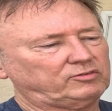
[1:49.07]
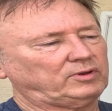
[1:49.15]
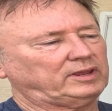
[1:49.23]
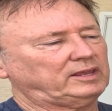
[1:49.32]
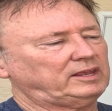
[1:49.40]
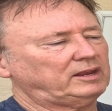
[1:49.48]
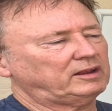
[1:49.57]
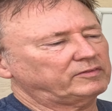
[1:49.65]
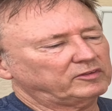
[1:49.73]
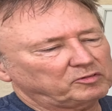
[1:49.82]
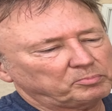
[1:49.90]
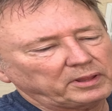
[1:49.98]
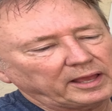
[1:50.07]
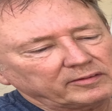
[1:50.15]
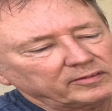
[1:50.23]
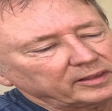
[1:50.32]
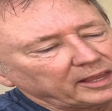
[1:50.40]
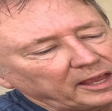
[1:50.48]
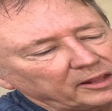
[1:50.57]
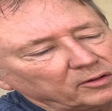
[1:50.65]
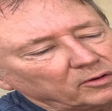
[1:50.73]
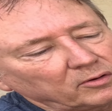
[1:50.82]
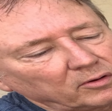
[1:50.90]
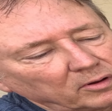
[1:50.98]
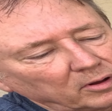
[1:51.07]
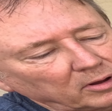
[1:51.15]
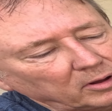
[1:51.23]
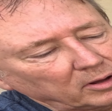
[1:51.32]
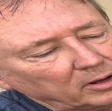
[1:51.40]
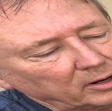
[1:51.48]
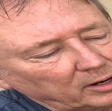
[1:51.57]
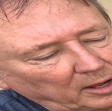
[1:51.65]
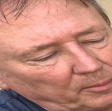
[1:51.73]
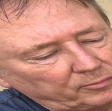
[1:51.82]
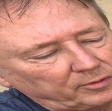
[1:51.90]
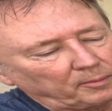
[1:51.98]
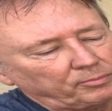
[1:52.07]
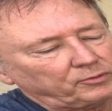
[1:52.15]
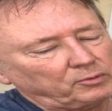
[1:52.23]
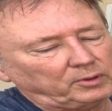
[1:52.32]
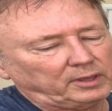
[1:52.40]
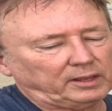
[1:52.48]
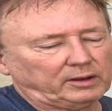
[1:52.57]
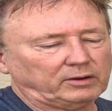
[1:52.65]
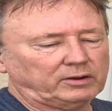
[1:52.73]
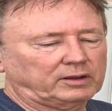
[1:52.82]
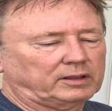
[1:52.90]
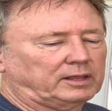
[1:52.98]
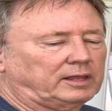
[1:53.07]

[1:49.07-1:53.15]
right here, this plastic handle comes up through here,